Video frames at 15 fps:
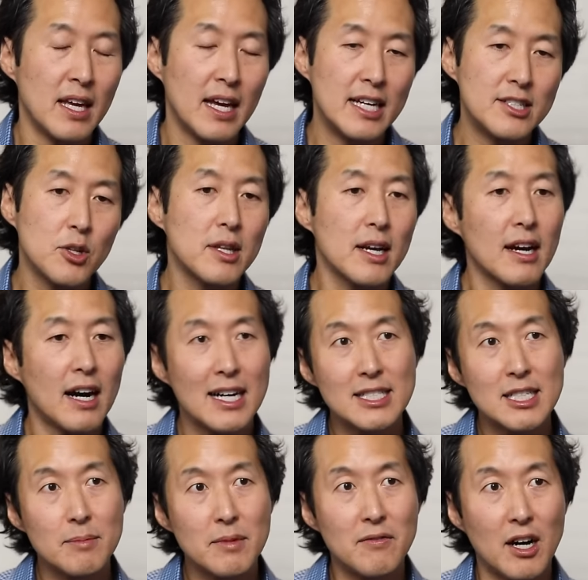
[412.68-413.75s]
And so the
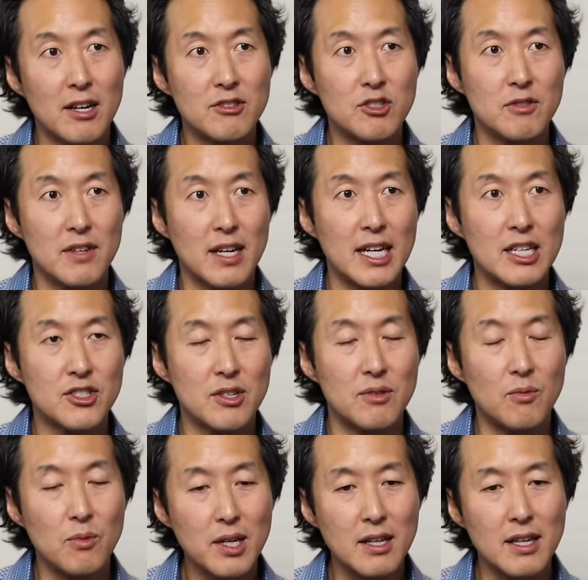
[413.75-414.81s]
concept of
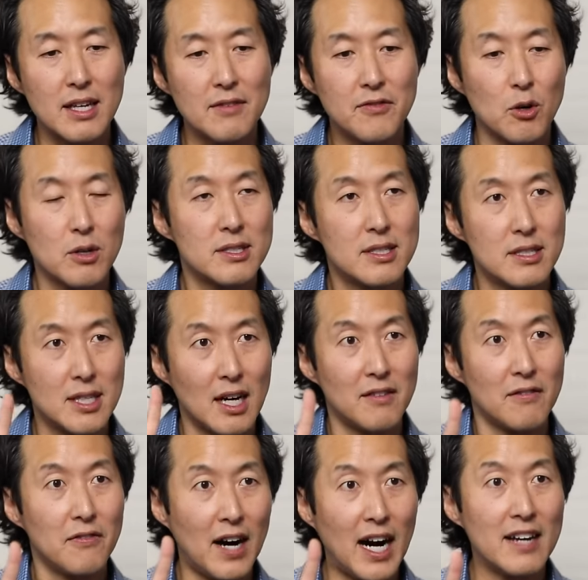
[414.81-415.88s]
autojuvenation really focuses on
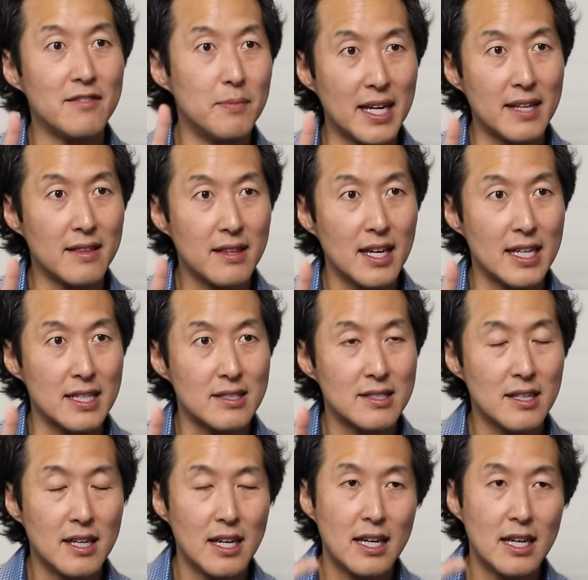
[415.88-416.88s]
five main things.